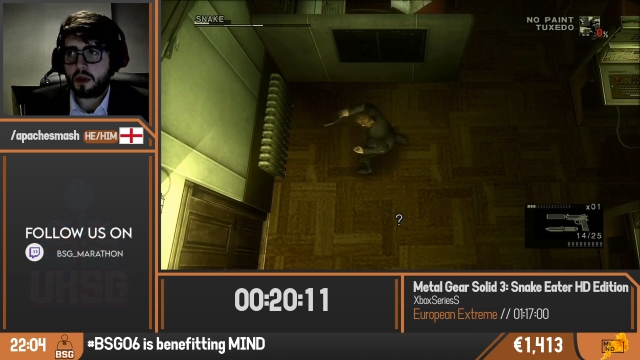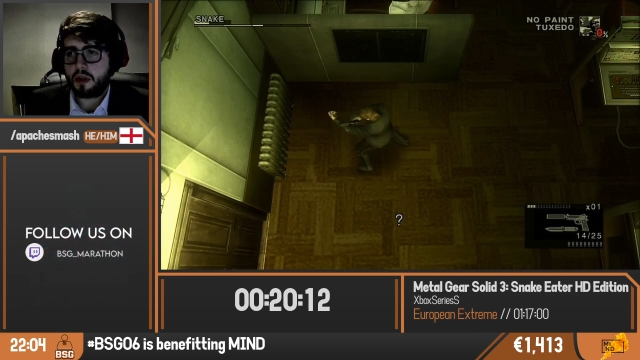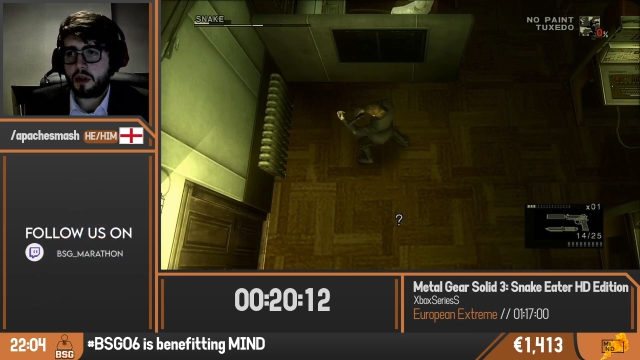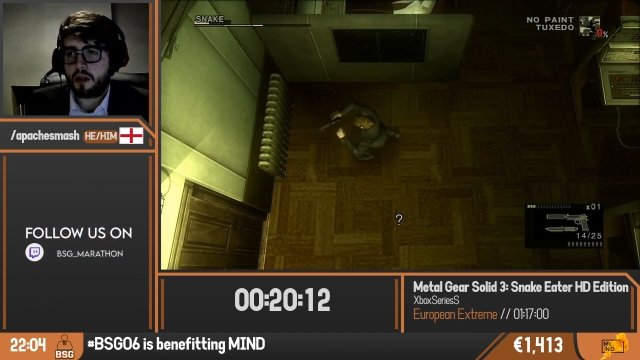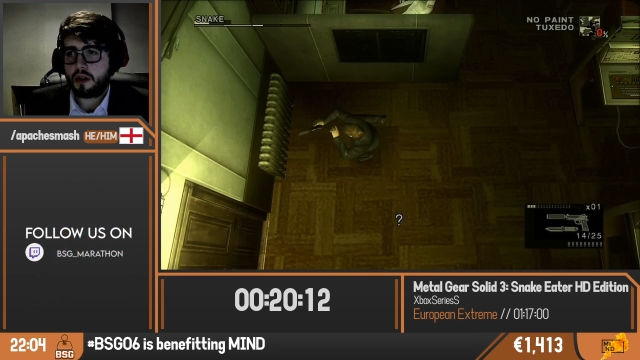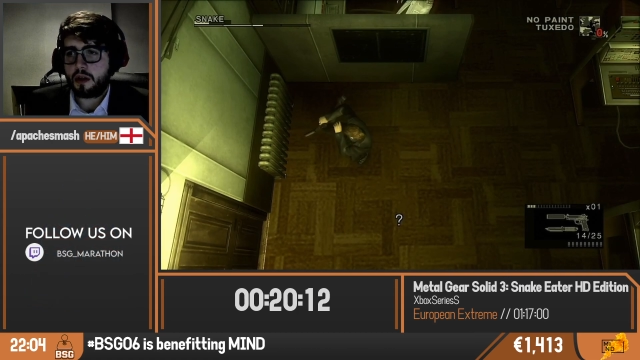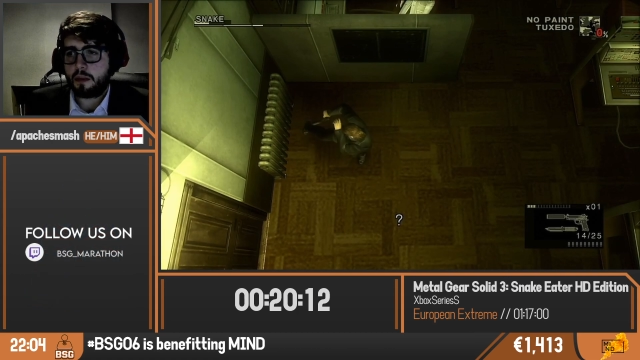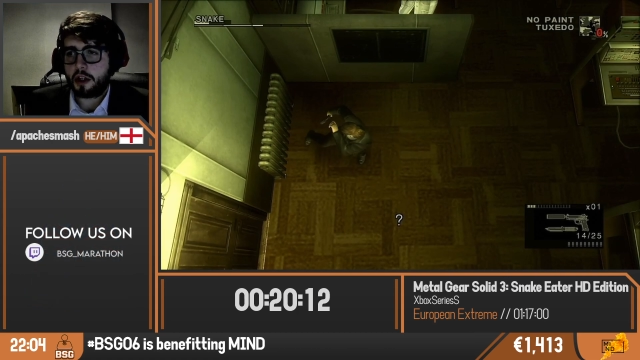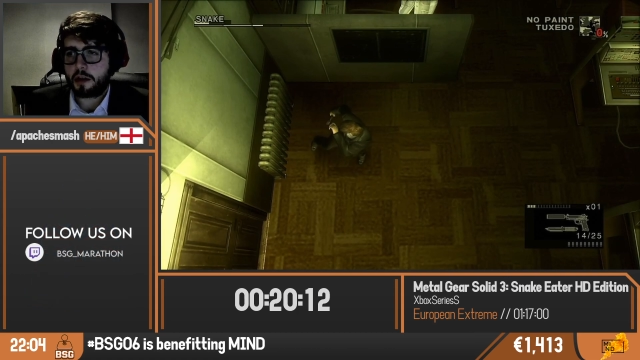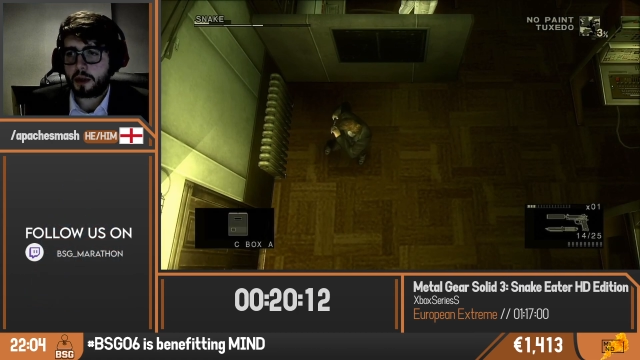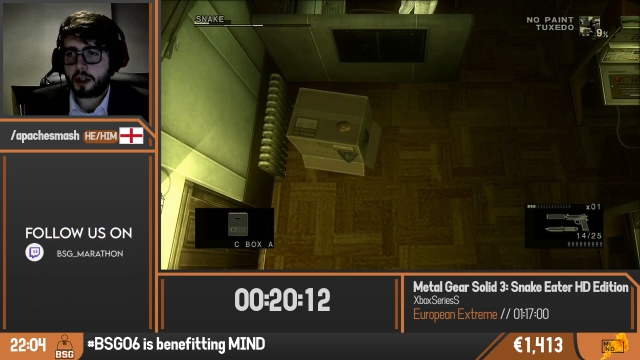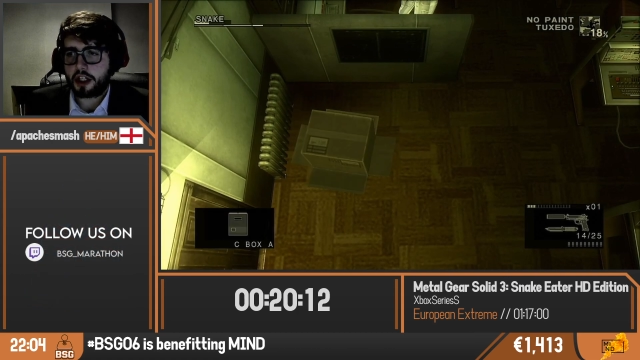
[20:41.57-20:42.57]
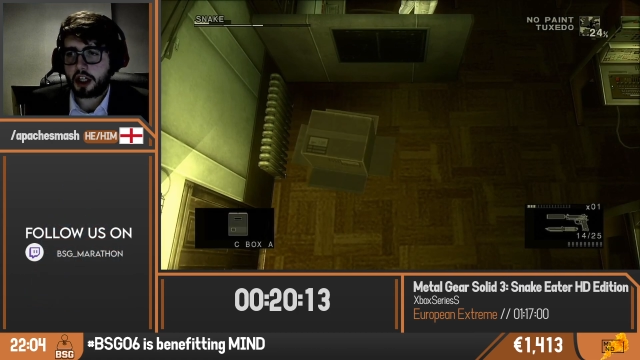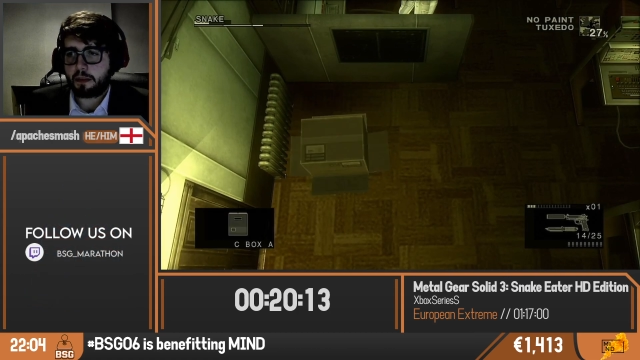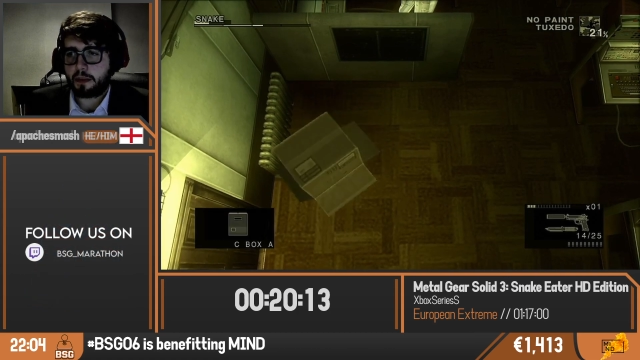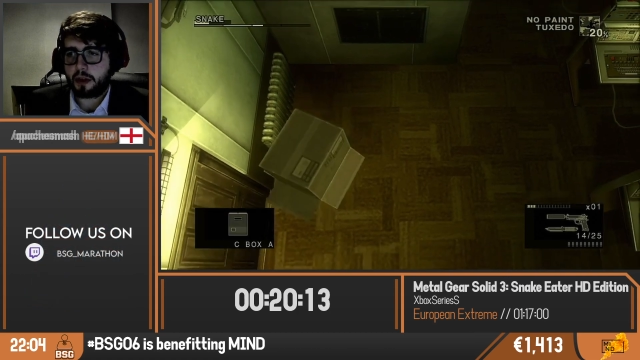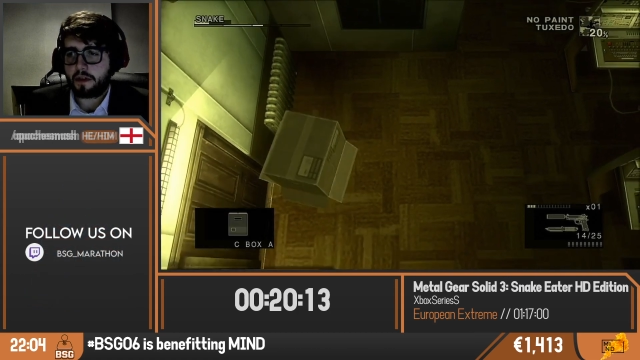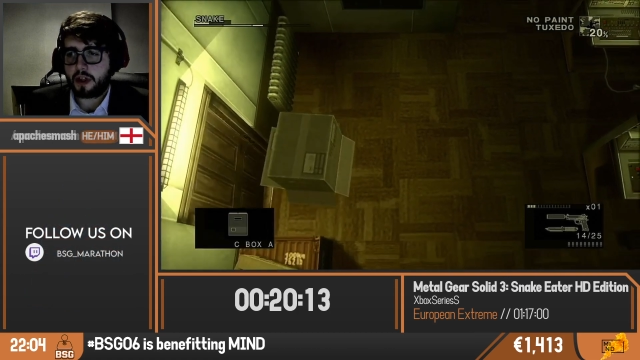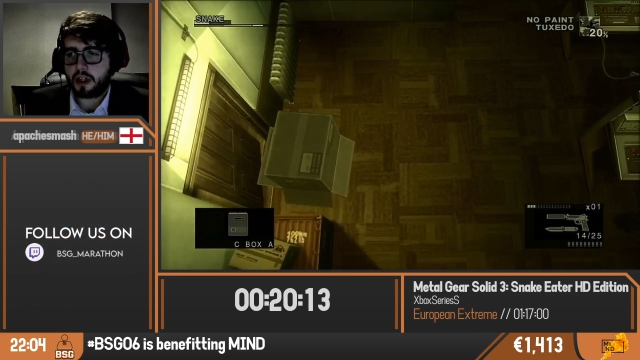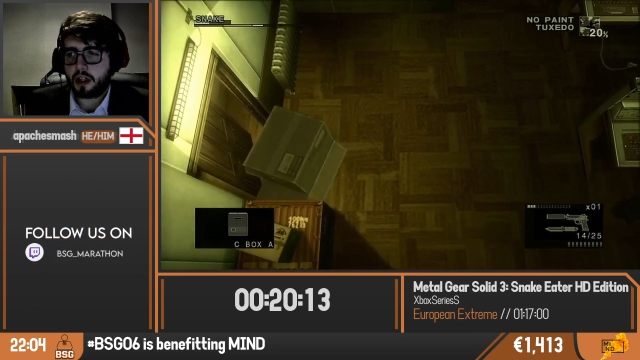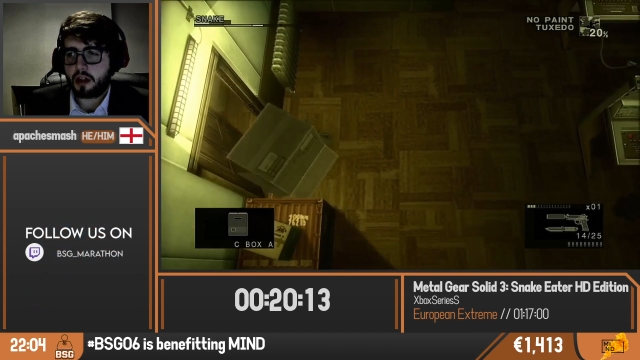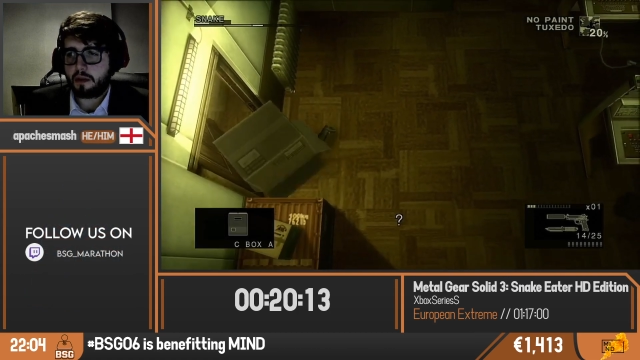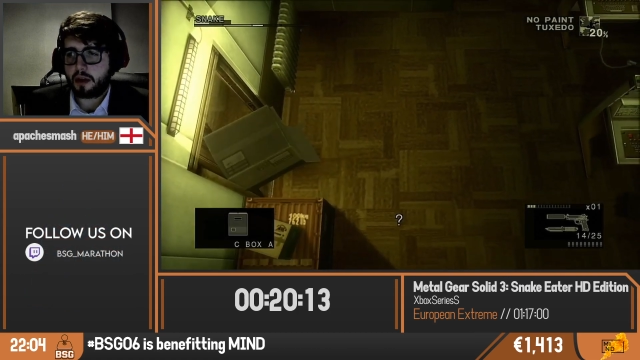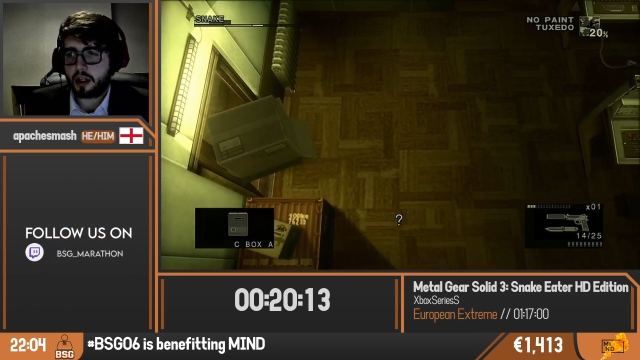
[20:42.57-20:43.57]
Then a punch kick buffer,
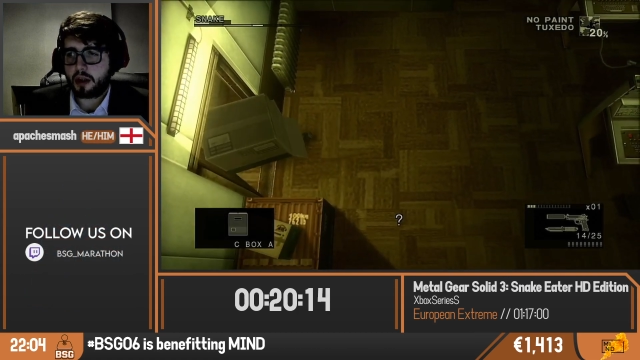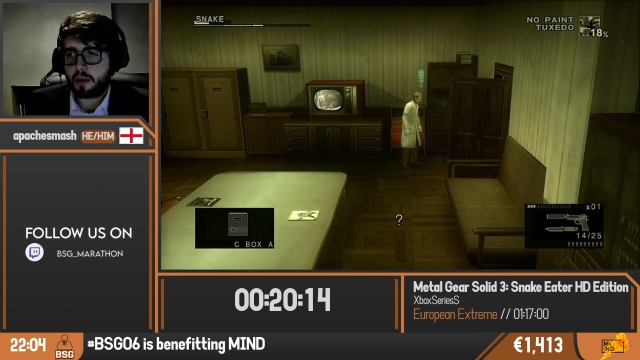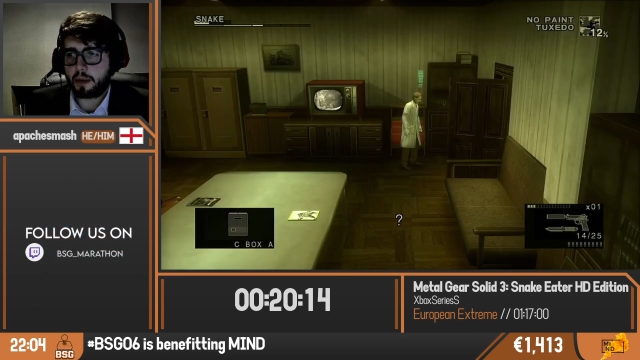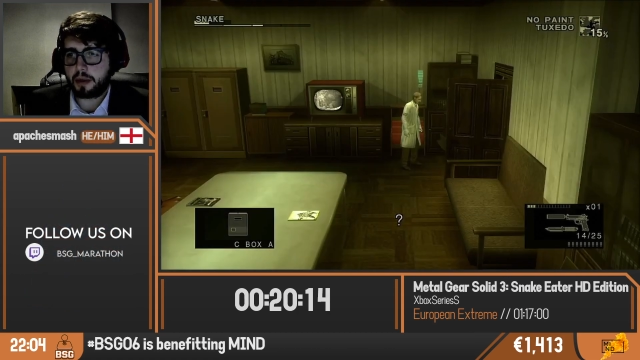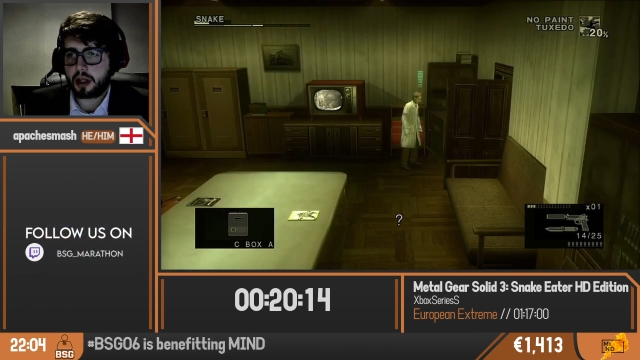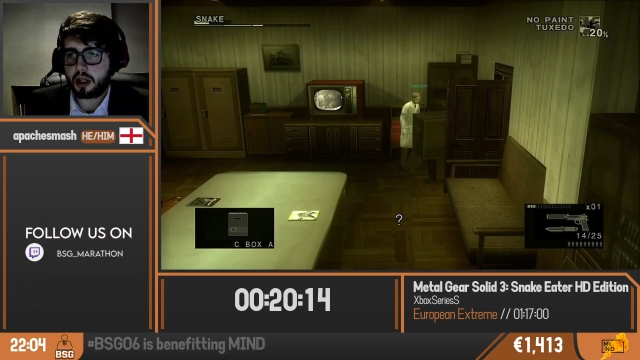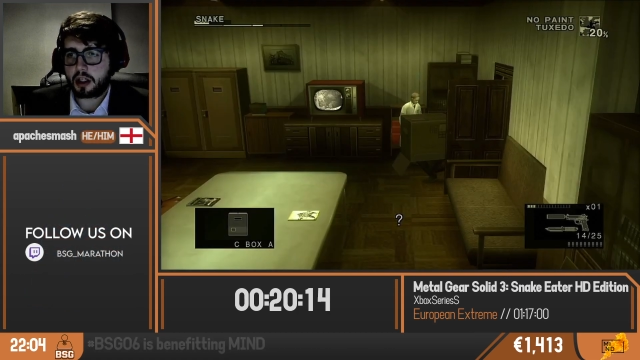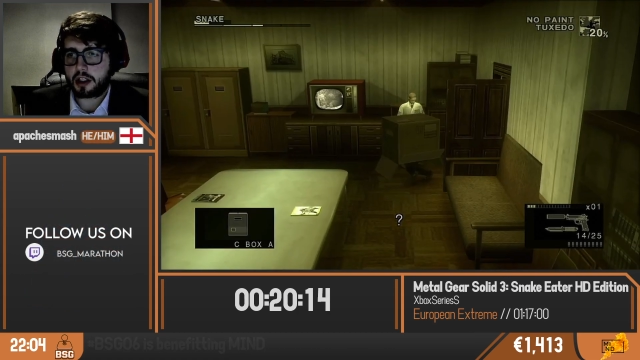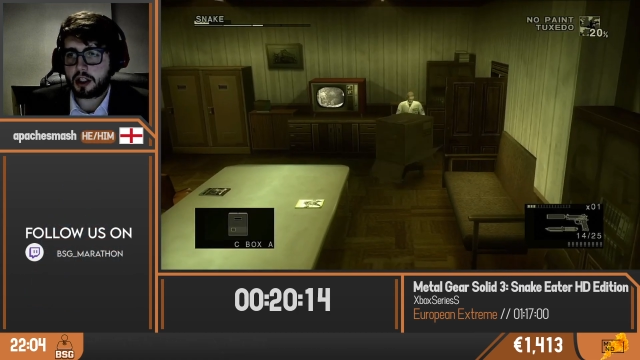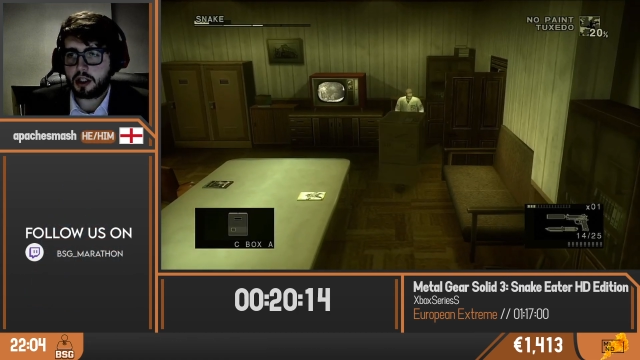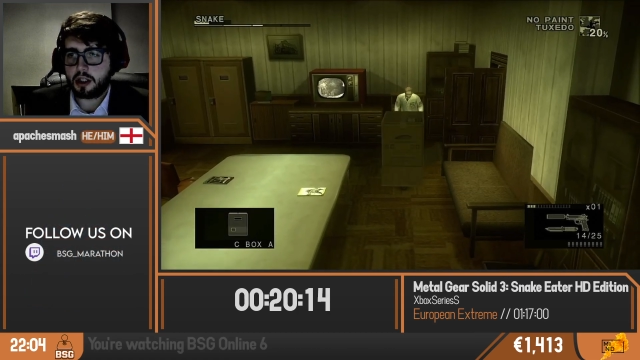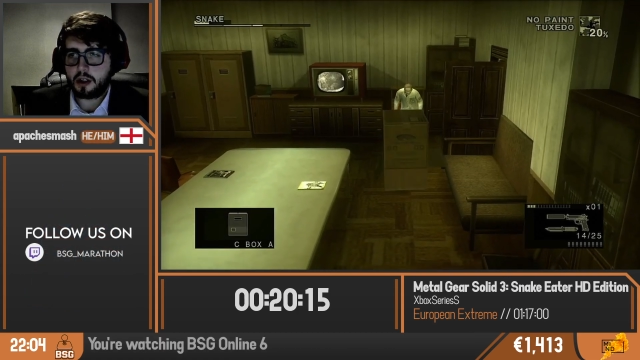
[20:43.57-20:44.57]
re-equip the box.